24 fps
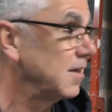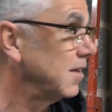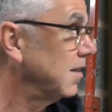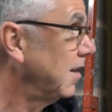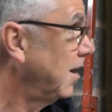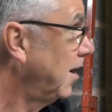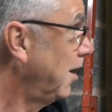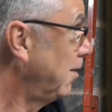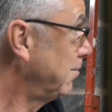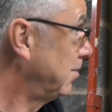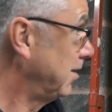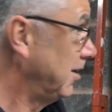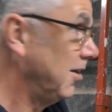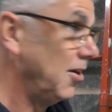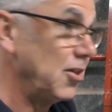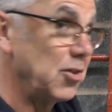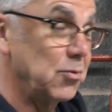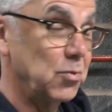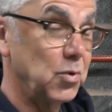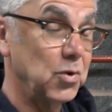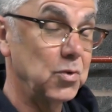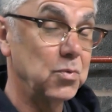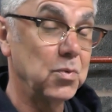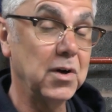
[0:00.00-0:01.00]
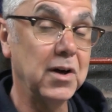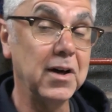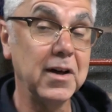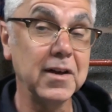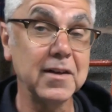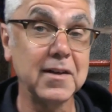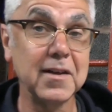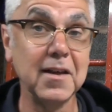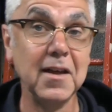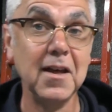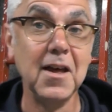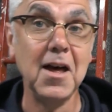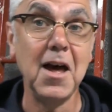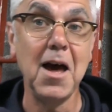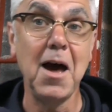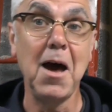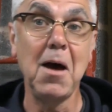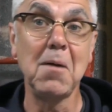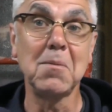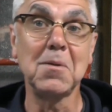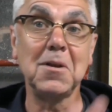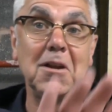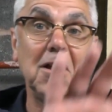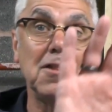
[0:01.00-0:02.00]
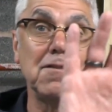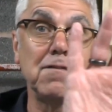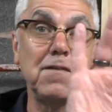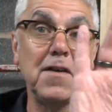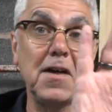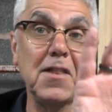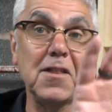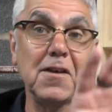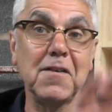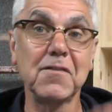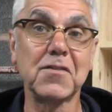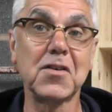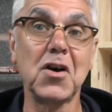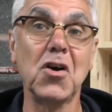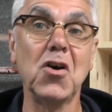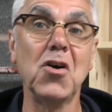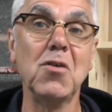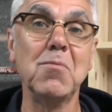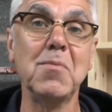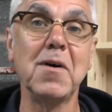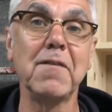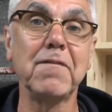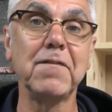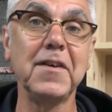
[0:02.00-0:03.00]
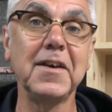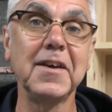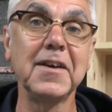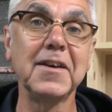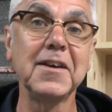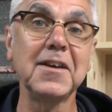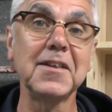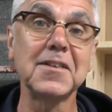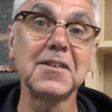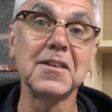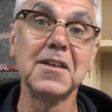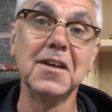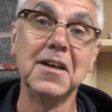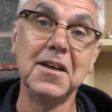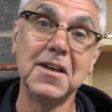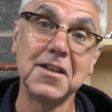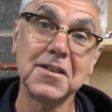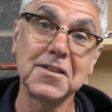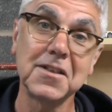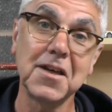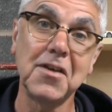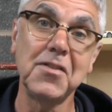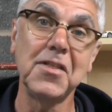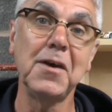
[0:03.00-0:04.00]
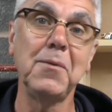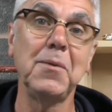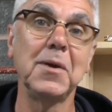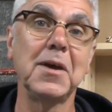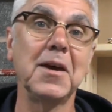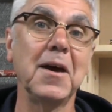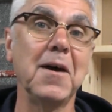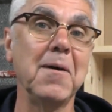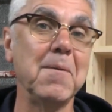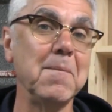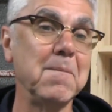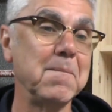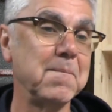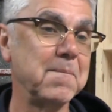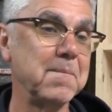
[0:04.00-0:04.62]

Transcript: I hope you like the woodwork, I hope you like the fact that I've got all my fingers. So there we go.